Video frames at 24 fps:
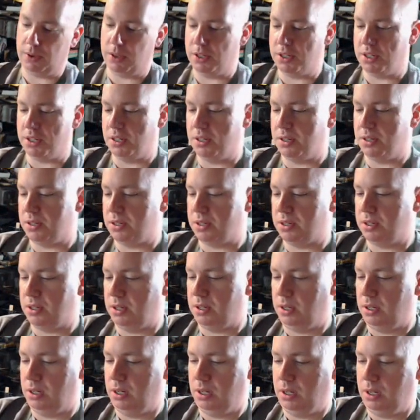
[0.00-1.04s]
This is,
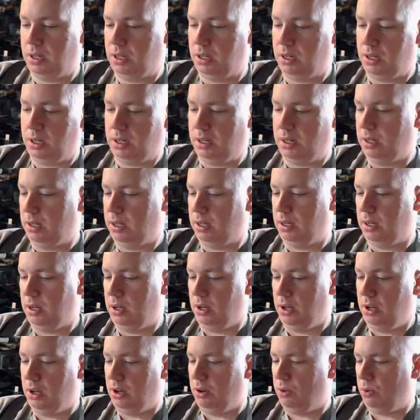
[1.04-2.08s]

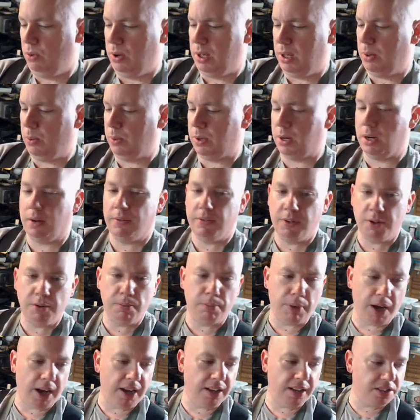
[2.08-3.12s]
well, wherever
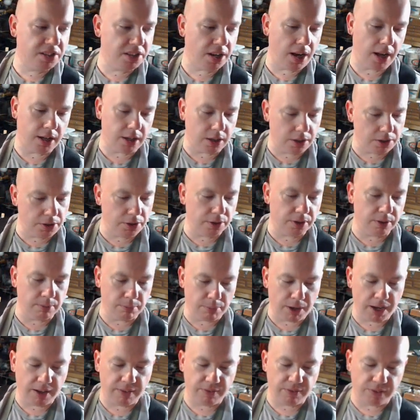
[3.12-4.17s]
you buy solder, you
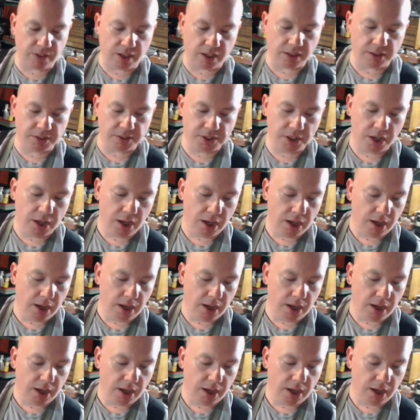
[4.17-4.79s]
can buy flux.